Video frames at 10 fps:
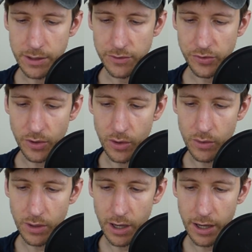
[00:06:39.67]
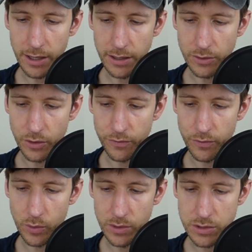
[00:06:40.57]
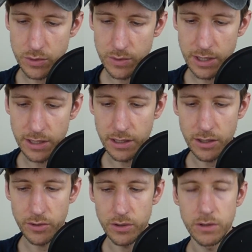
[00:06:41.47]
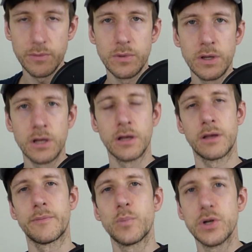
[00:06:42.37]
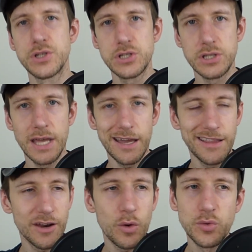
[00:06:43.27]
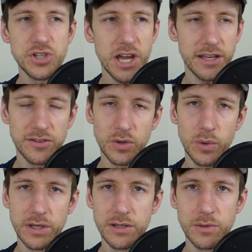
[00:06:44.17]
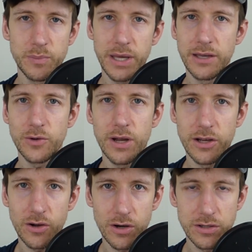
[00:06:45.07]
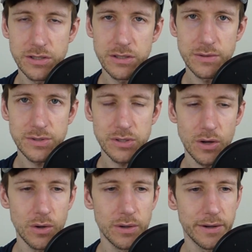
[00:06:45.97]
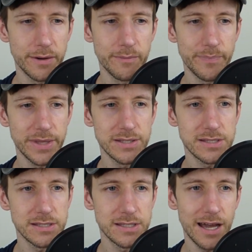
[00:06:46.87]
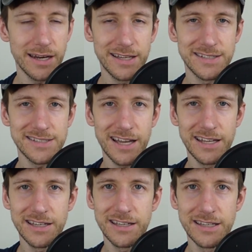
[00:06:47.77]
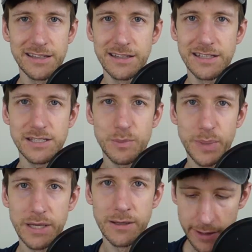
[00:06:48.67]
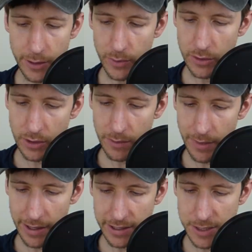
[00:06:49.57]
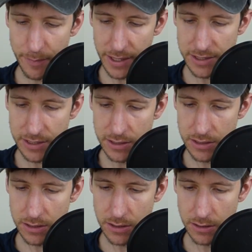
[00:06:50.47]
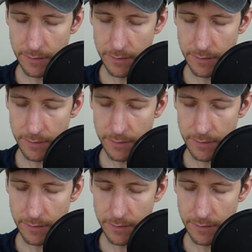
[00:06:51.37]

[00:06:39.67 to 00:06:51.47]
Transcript: So I look forward to getting another, which that whole check is going to paying credit cards. So it's not exciting in the least bit. And then we look at my expenses,